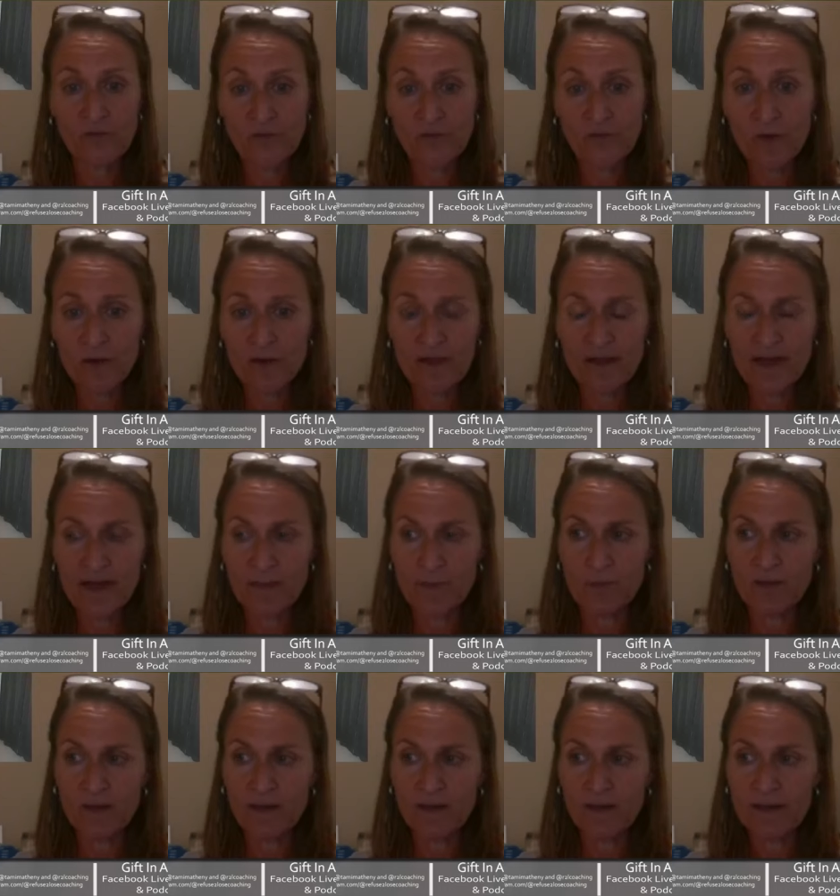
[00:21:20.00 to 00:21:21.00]
us have heard of
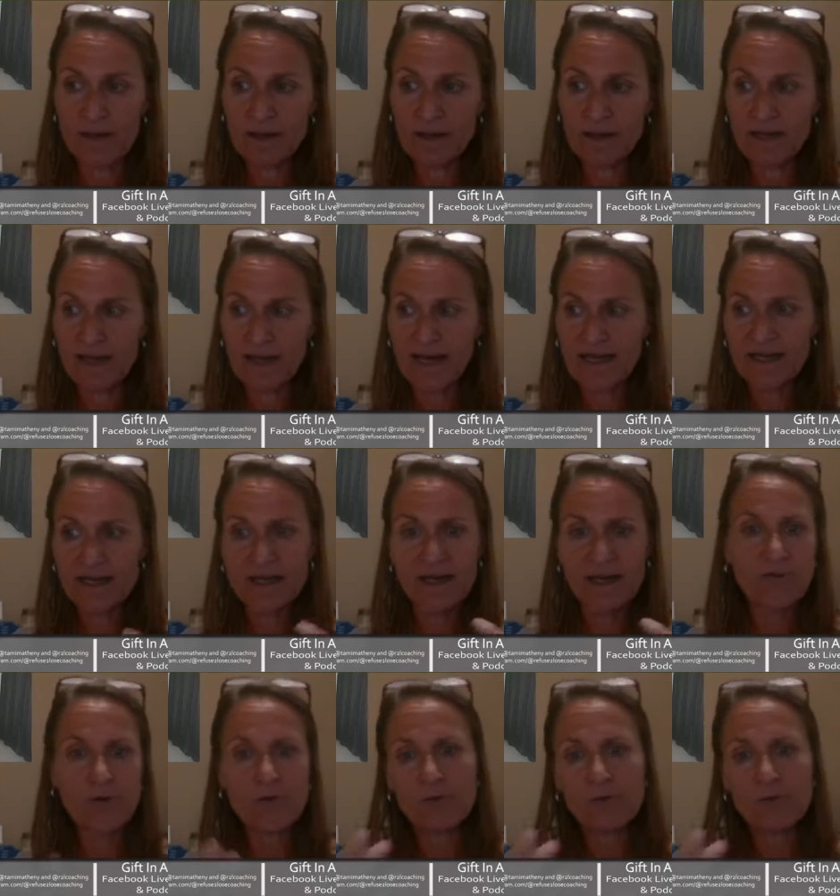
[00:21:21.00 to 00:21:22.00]
that, but I'd
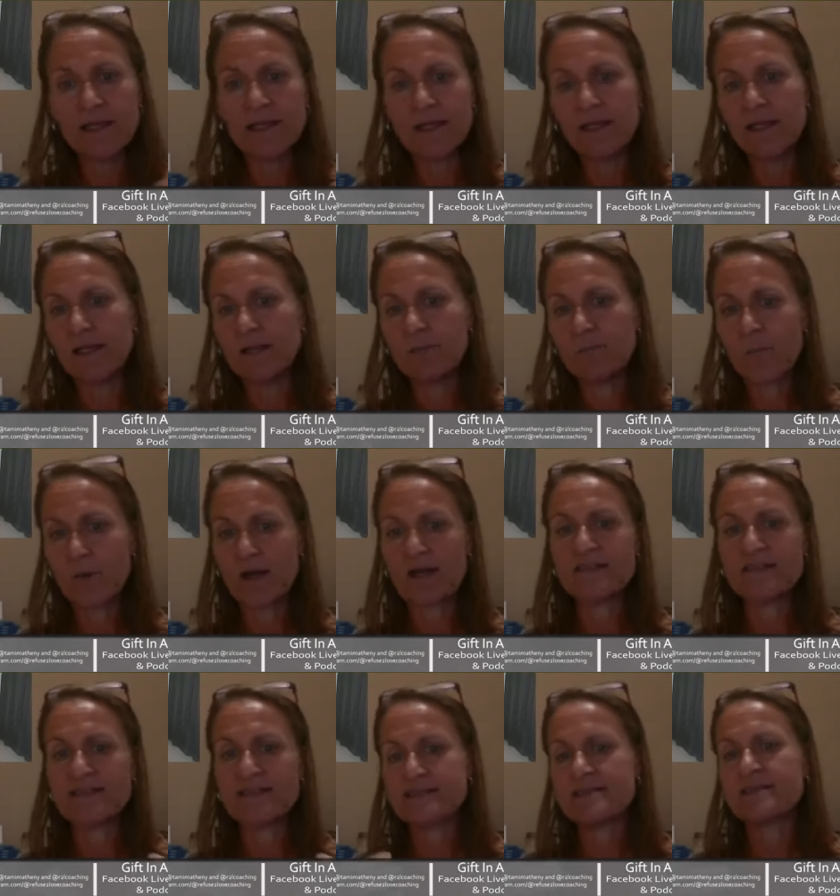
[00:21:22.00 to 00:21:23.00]
never really
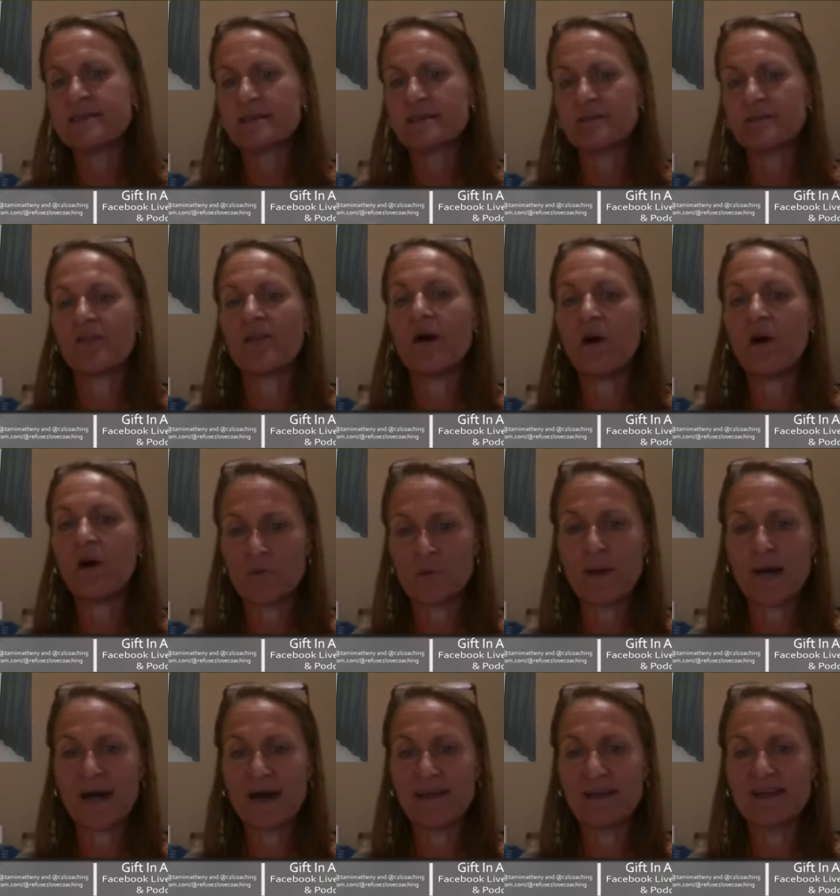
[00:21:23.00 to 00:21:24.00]
processed that or thought
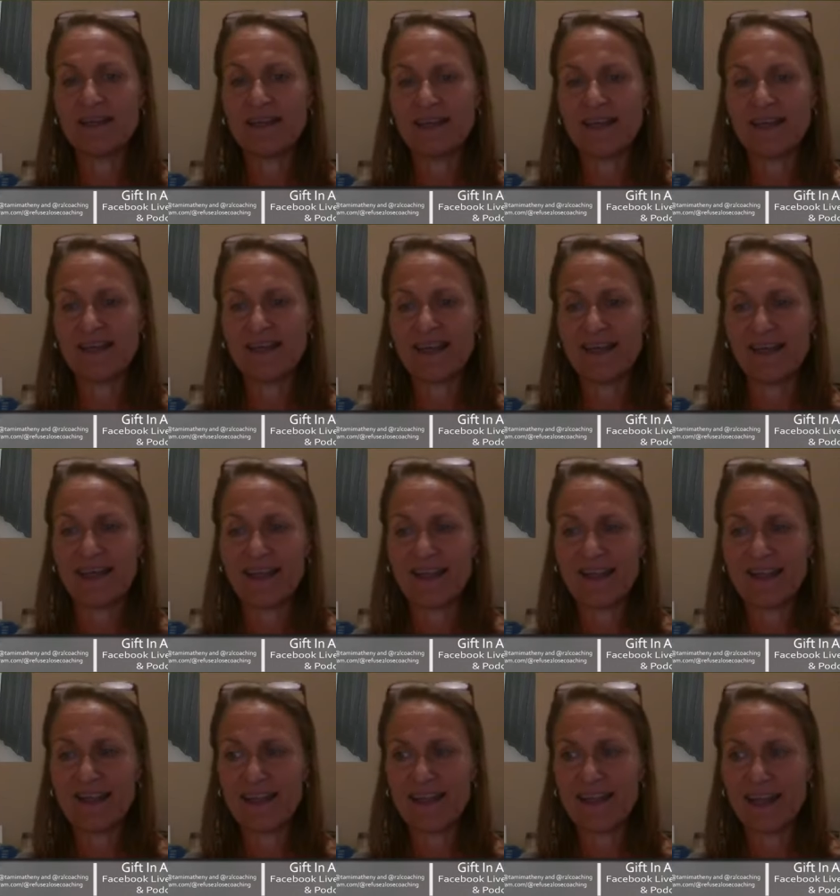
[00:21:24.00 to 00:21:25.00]
about it.
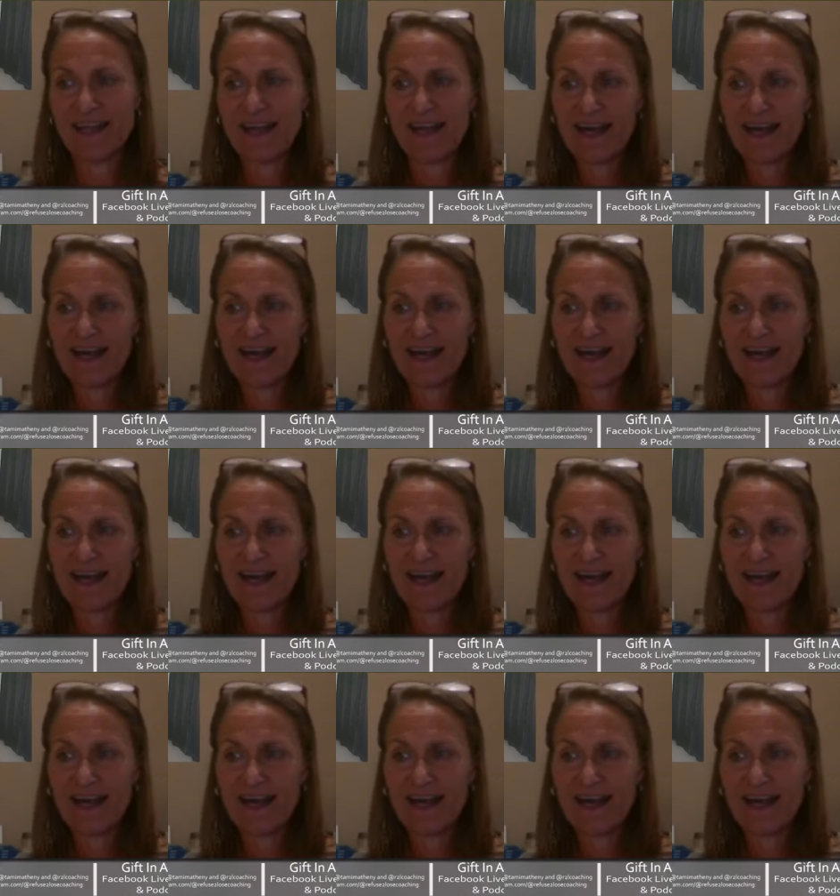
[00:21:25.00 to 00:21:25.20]
And